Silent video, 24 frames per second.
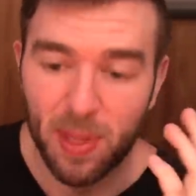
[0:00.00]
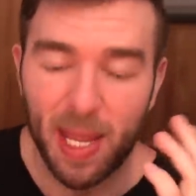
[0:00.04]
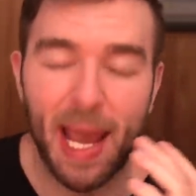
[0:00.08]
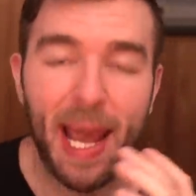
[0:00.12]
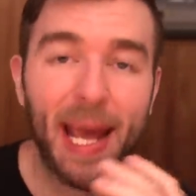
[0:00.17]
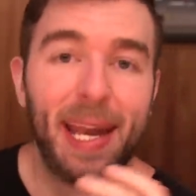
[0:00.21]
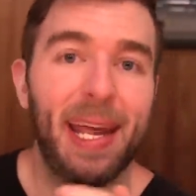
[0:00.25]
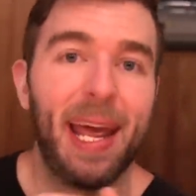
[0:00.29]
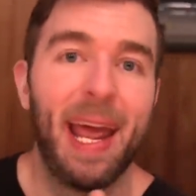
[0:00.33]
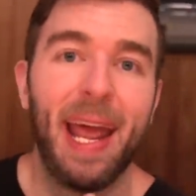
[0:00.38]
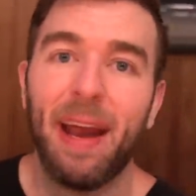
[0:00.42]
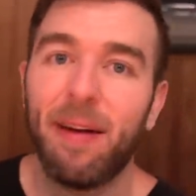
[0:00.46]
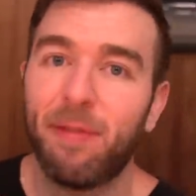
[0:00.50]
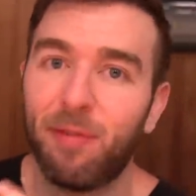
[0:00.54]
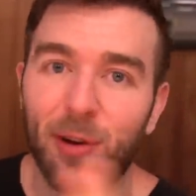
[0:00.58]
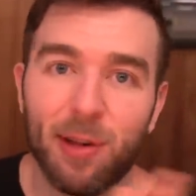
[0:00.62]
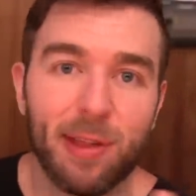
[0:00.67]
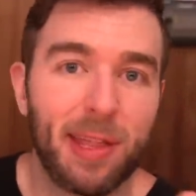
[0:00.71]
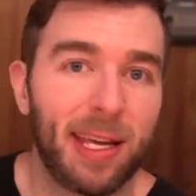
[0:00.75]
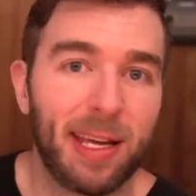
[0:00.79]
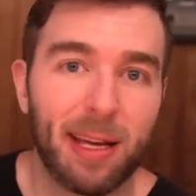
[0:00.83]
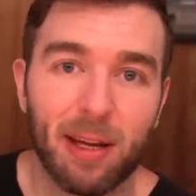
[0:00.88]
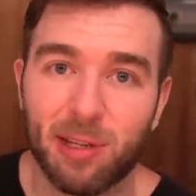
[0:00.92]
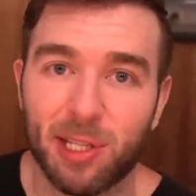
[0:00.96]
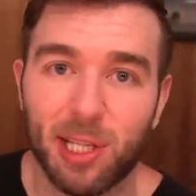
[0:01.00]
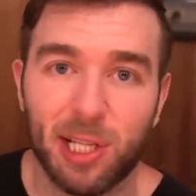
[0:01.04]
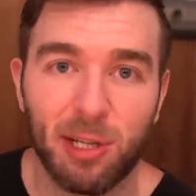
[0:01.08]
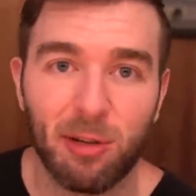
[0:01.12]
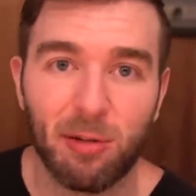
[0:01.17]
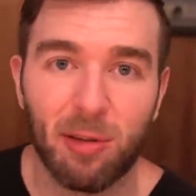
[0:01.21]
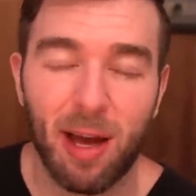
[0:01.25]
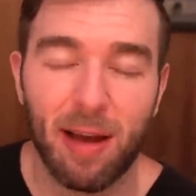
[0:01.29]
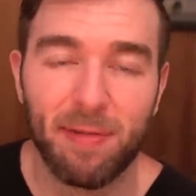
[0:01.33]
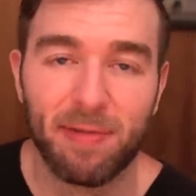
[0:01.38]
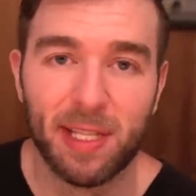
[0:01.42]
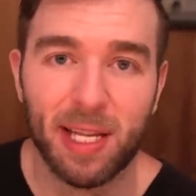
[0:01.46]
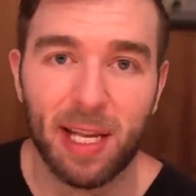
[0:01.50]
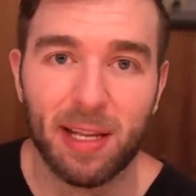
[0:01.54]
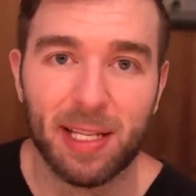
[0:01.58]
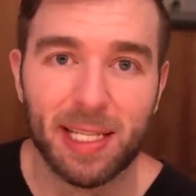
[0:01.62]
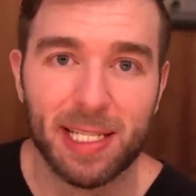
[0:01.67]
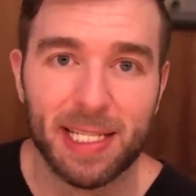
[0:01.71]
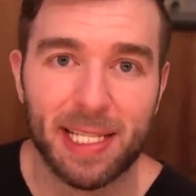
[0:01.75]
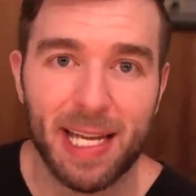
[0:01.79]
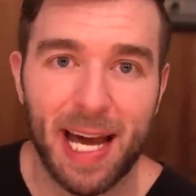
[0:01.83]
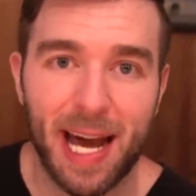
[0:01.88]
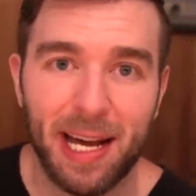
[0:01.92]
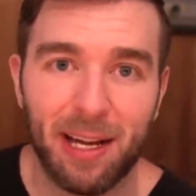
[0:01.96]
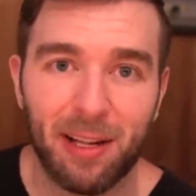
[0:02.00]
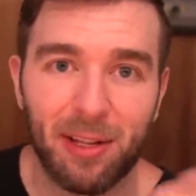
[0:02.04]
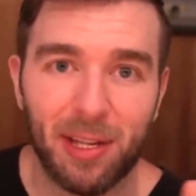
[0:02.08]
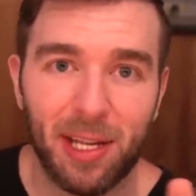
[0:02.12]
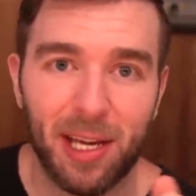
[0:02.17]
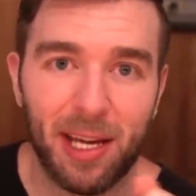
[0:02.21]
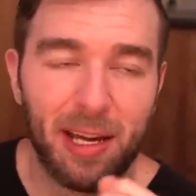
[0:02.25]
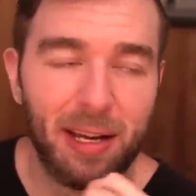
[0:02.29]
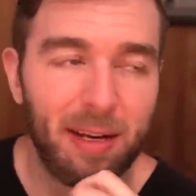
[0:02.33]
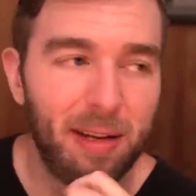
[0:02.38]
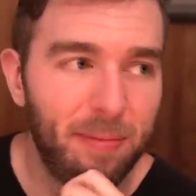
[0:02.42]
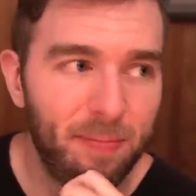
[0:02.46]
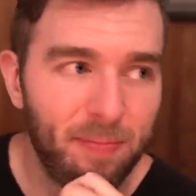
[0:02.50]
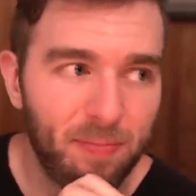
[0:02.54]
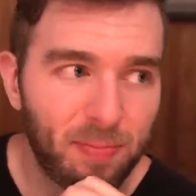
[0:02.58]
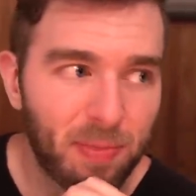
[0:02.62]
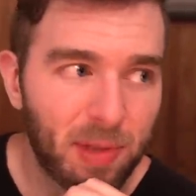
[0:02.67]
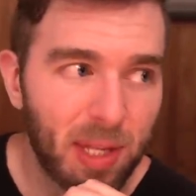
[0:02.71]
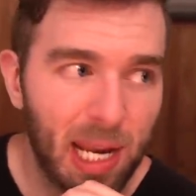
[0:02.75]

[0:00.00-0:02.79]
and everything else in your lifestyle is dialed in,